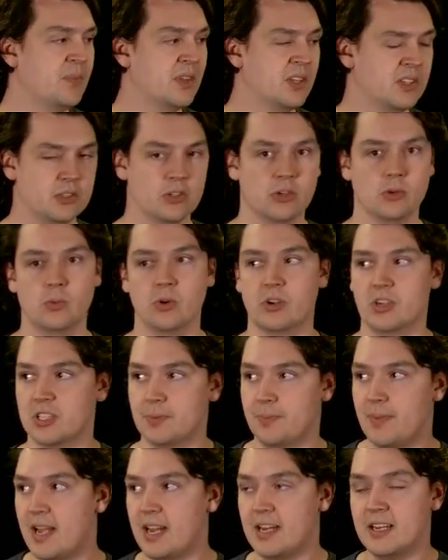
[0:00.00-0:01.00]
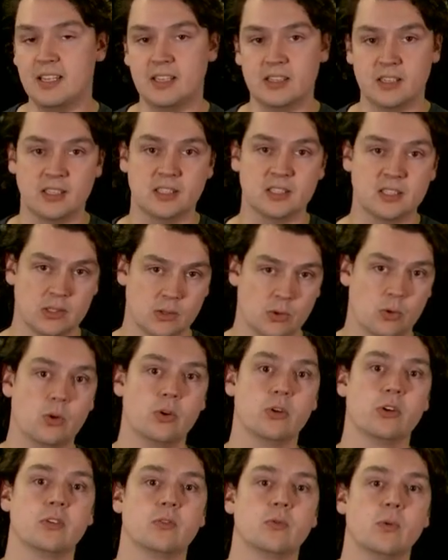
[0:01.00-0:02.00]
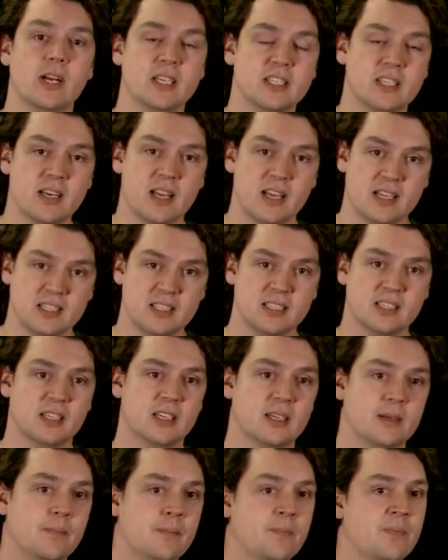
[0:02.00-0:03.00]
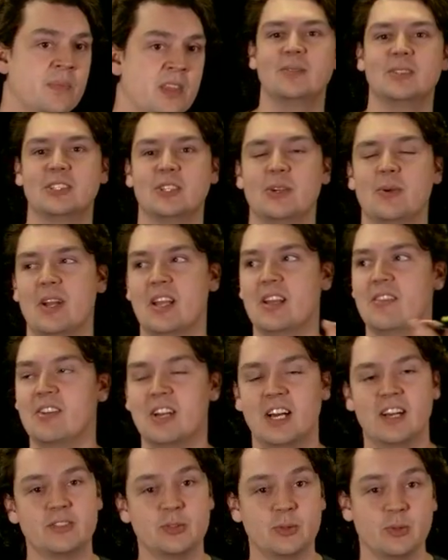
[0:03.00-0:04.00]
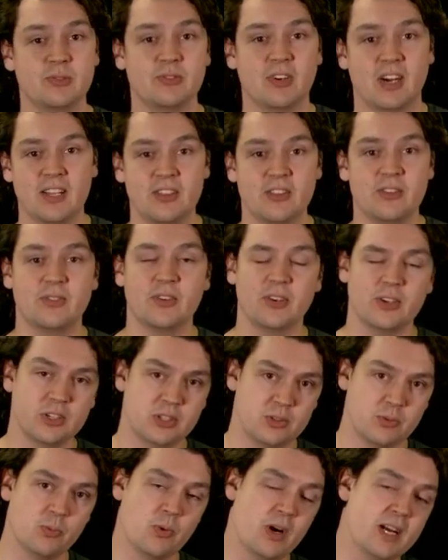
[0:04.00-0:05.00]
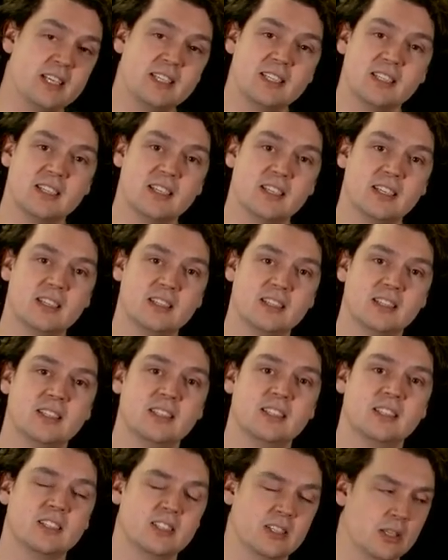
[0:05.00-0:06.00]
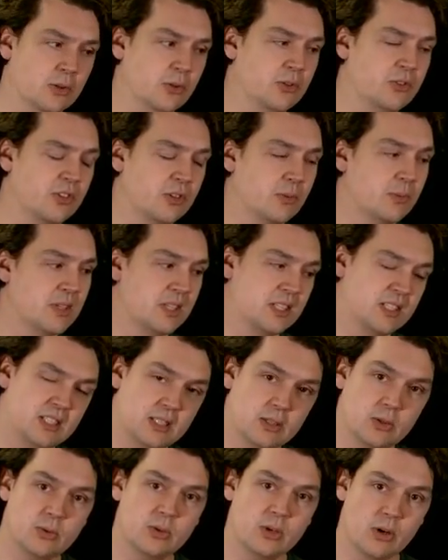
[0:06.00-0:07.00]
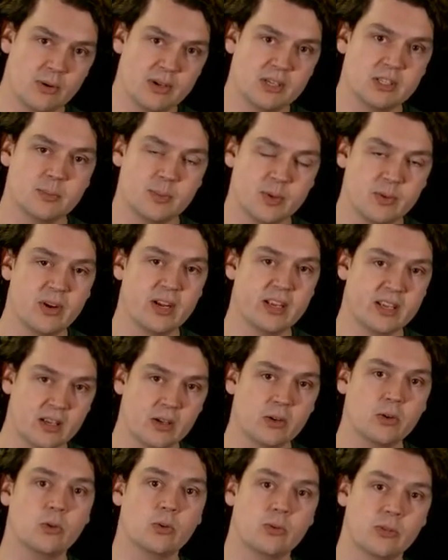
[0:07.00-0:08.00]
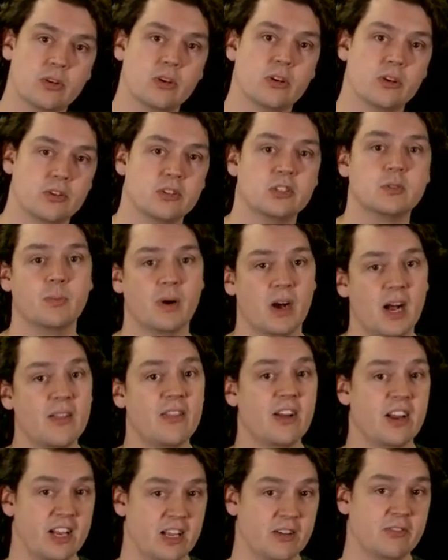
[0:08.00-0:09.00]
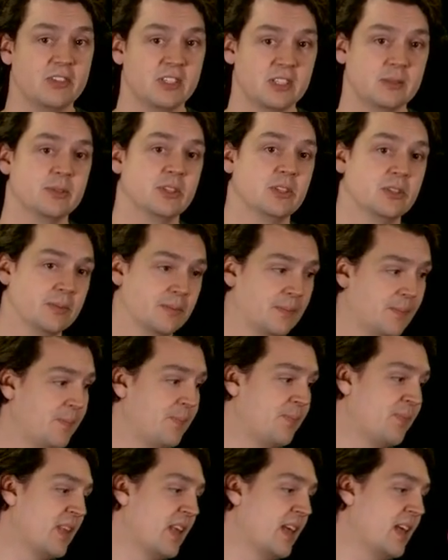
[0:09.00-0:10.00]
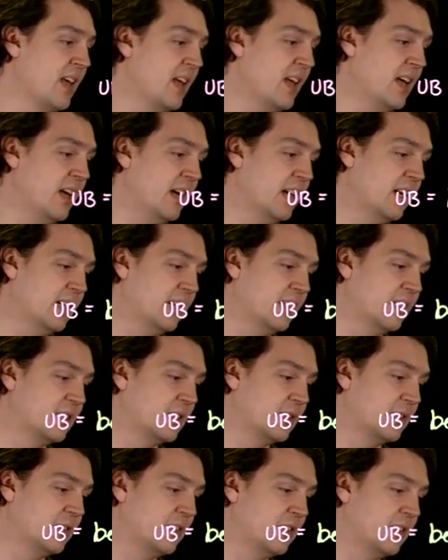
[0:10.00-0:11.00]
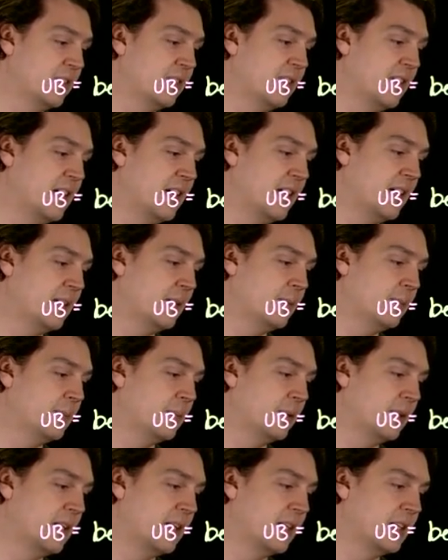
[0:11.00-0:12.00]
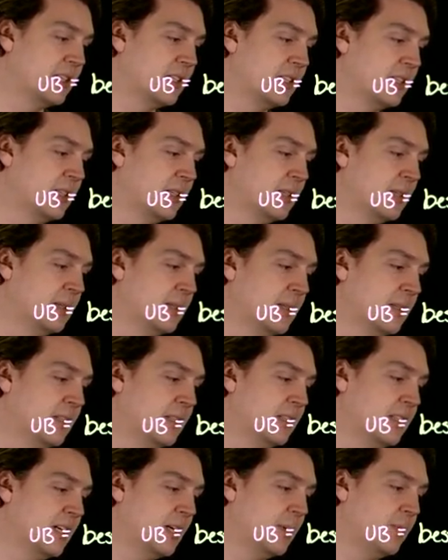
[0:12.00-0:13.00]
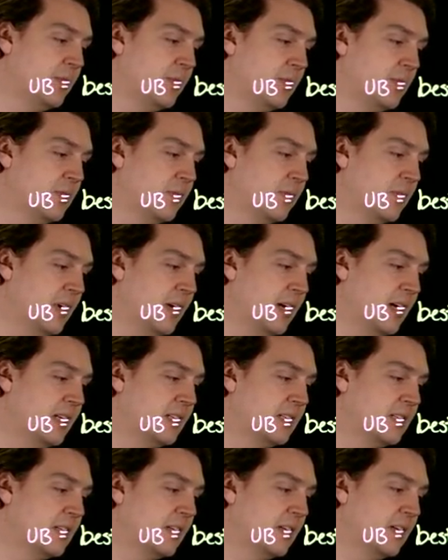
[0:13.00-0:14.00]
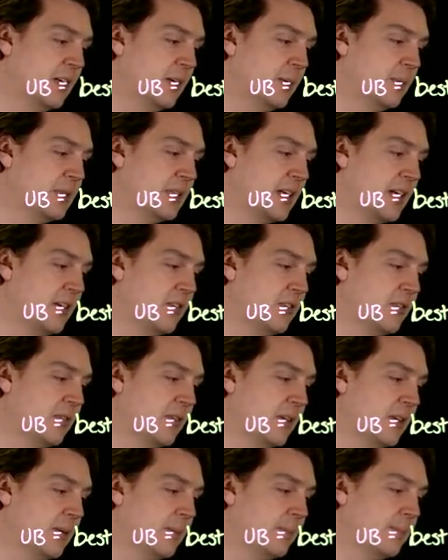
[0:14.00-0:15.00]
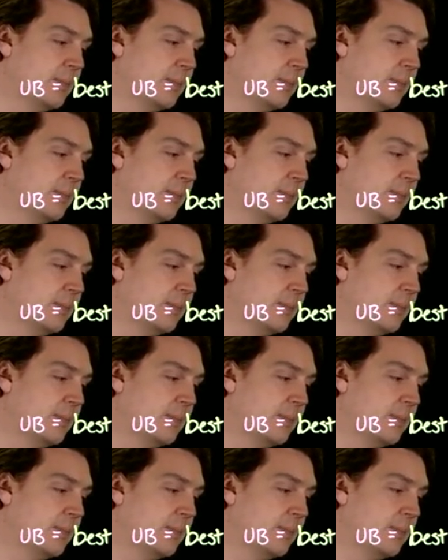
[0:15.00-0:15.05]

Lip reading: So we're expanding things in order of weighted A star. So even after we find the first weighted solution, we're still going to be ranking all the nodes by that FW. So G of n plus W, right, times H of n.